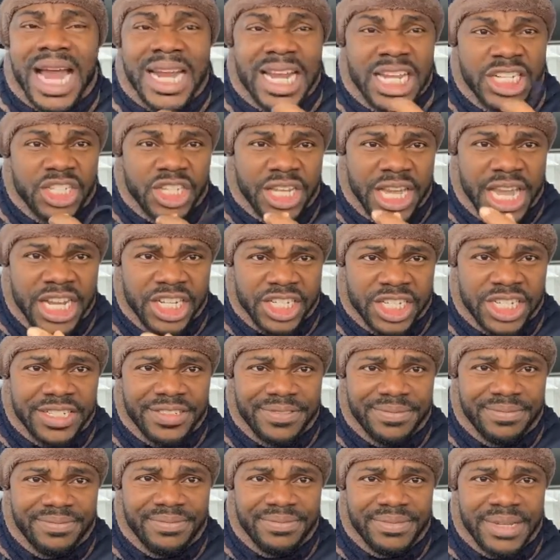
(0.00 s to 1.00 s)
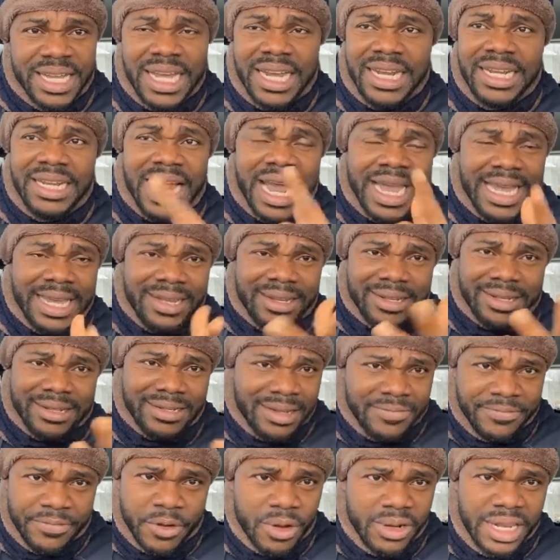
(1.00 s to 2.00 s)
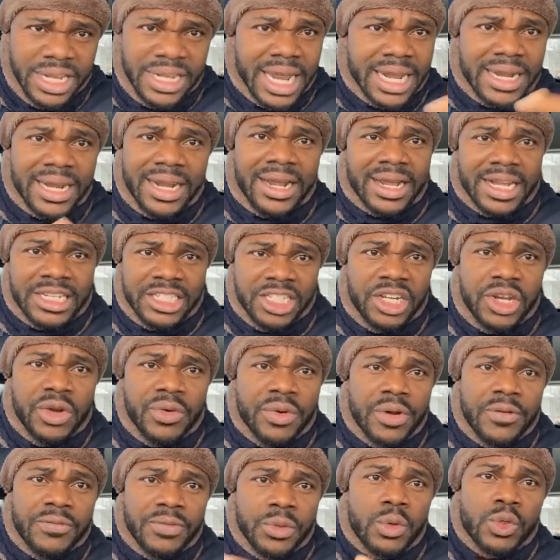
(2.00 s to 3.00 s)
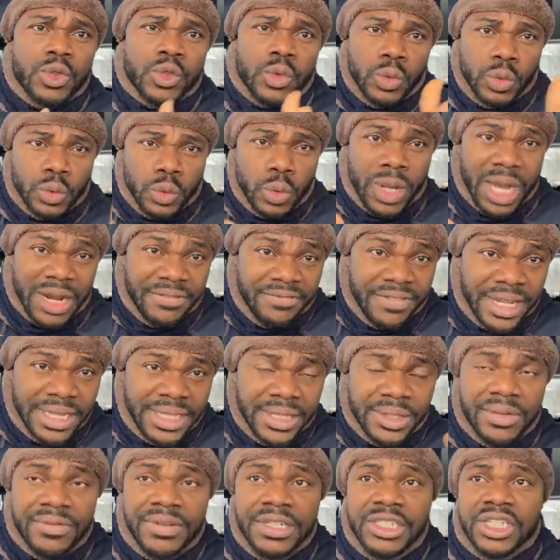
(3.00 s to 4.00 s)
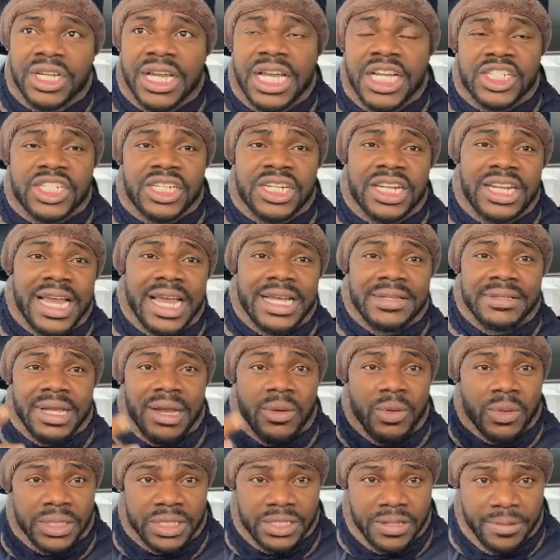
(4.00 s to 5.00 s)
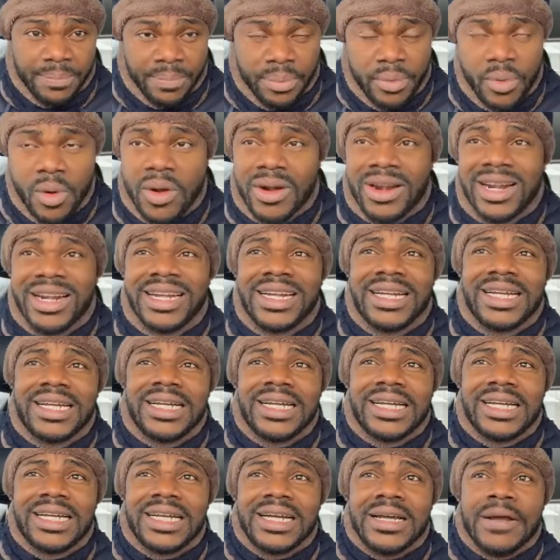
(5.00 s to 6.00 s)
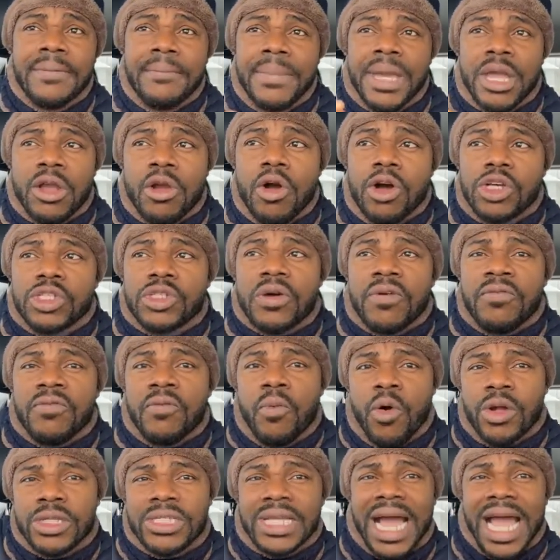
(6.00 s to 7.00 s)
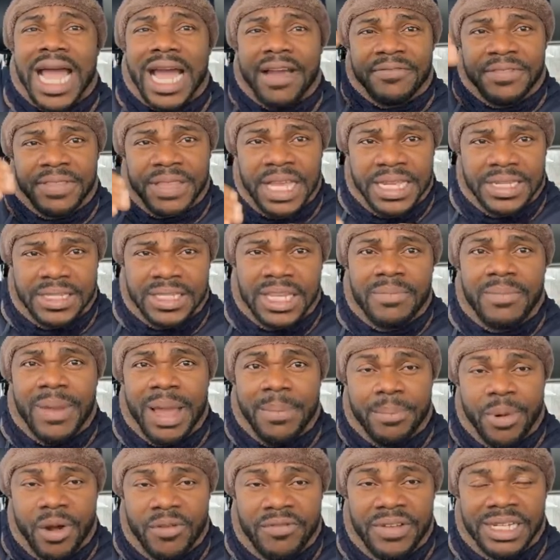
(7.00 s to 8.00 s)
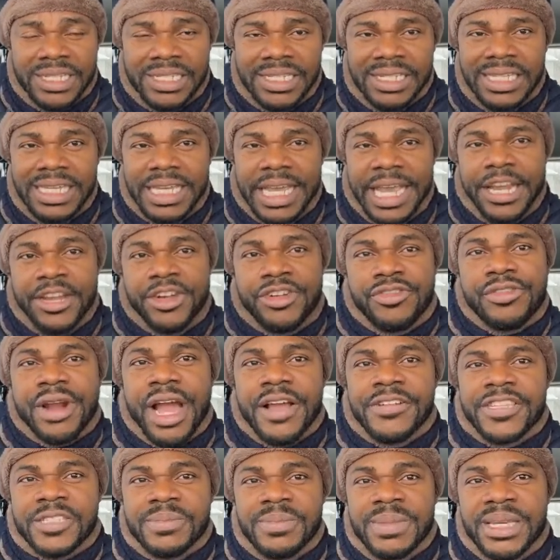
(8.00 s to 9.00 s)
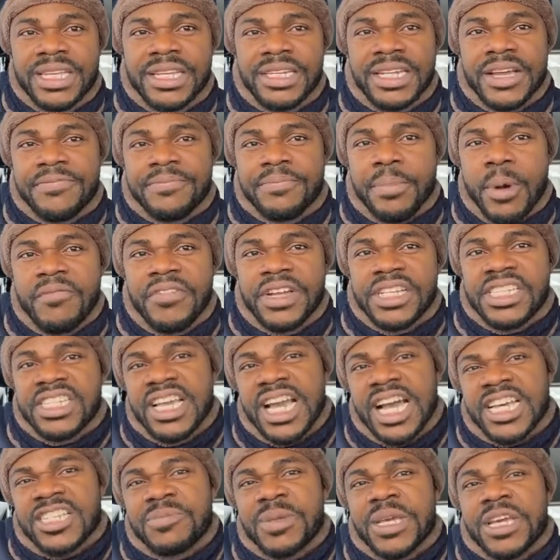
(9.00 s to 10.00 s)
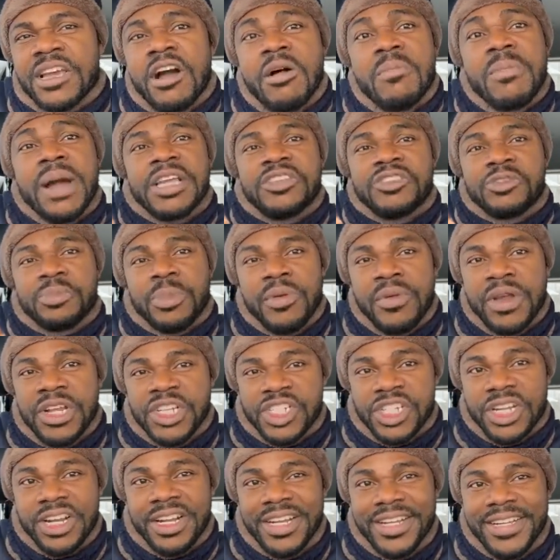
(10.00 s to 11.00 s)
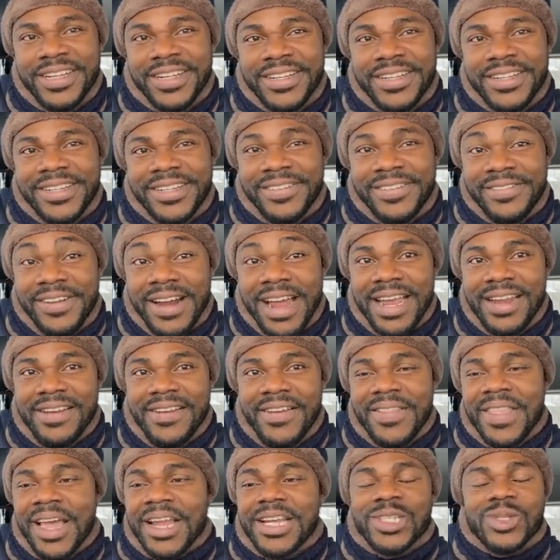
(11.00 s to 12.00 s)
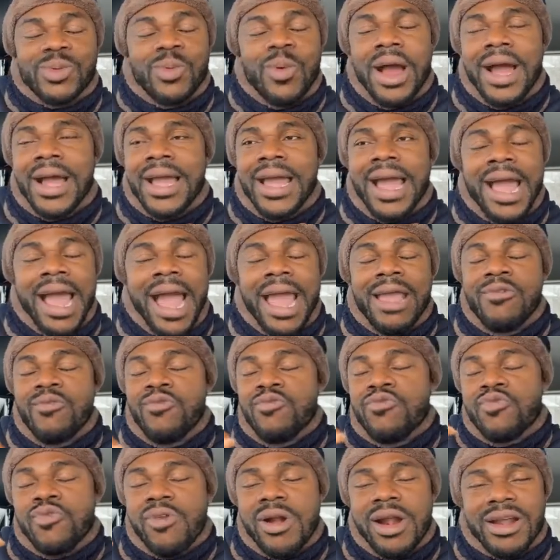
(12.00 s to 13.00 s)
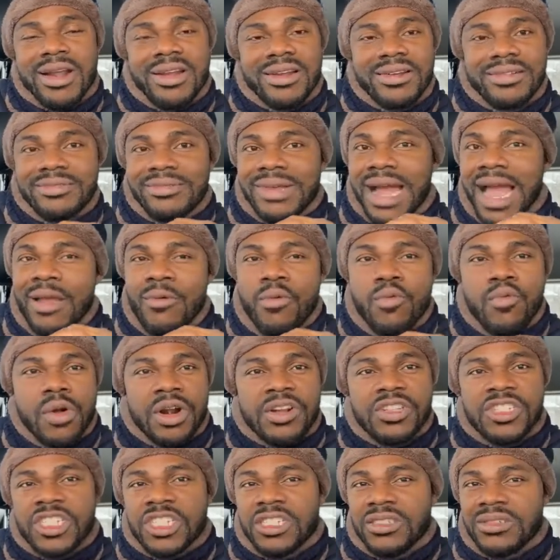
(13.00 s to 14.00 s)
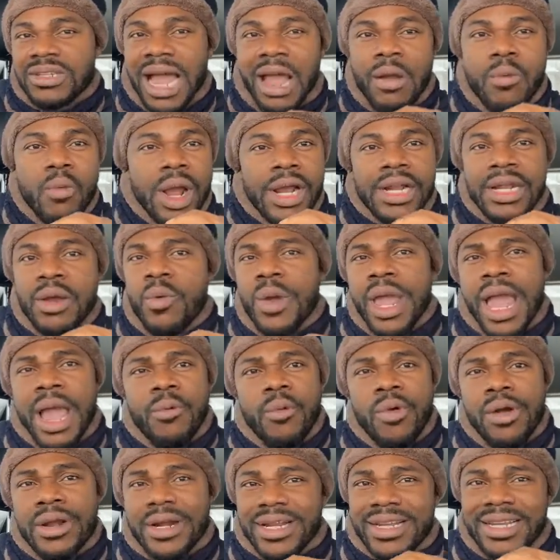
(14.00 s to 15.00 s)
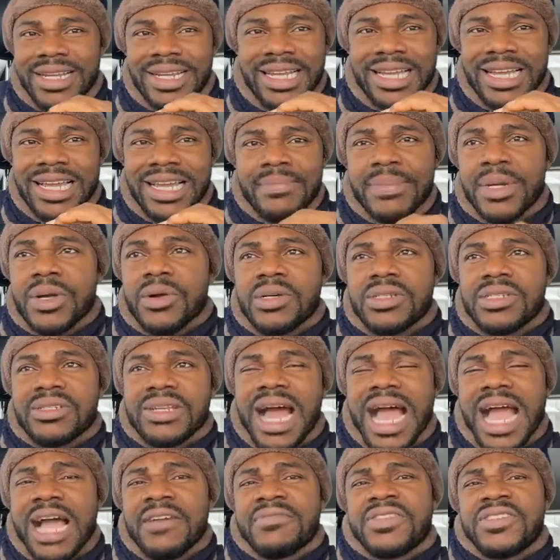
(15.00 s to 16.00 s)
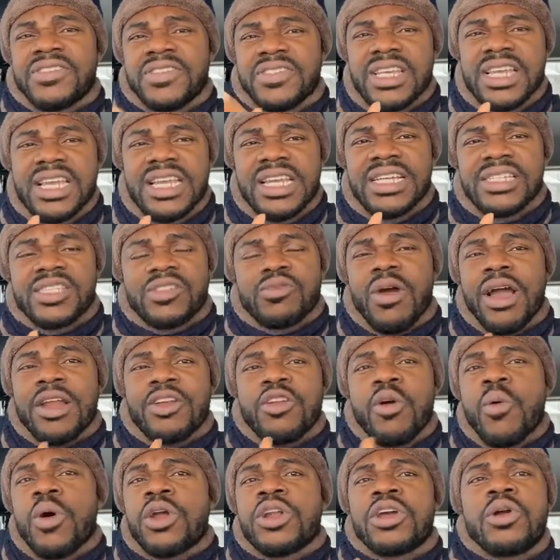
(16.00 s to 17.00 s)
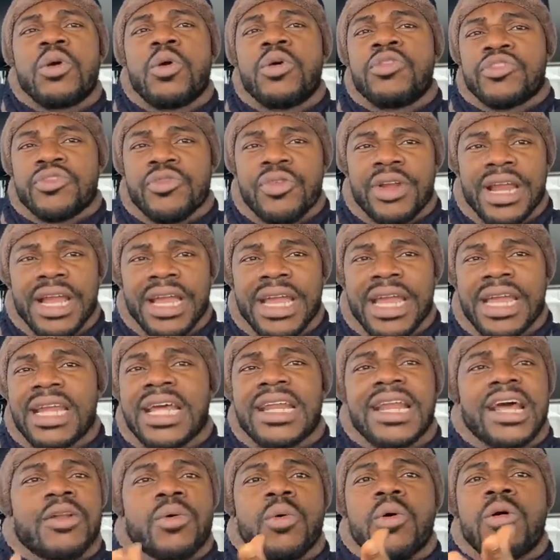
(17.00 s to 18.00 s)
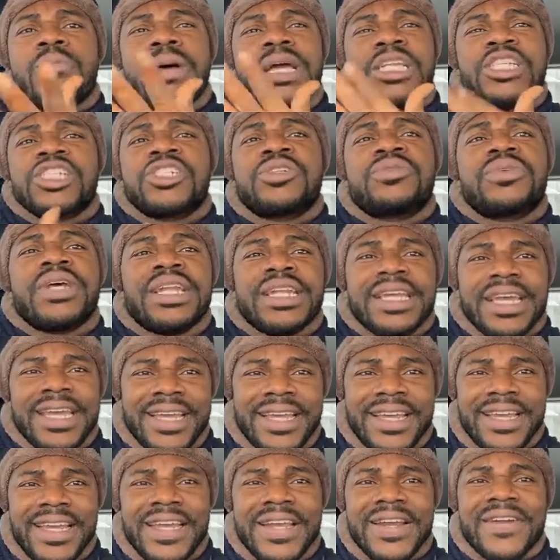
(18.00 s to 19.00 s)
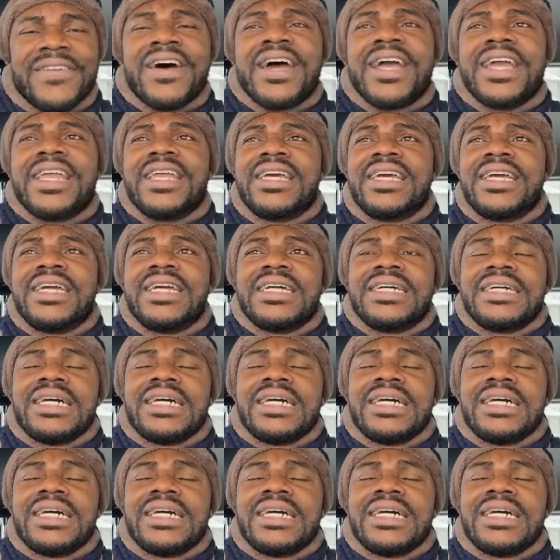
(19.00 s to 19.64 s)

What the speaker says: an education, and I fall in another category of those who took advantage of education and I was still poor. Because of what I have tasted, my poverty, it drives me. The poverty has become my inspiration, right? That is why I work the way I work. Because I have seen it, so I don't want to go through it again and I don't want my children there, right?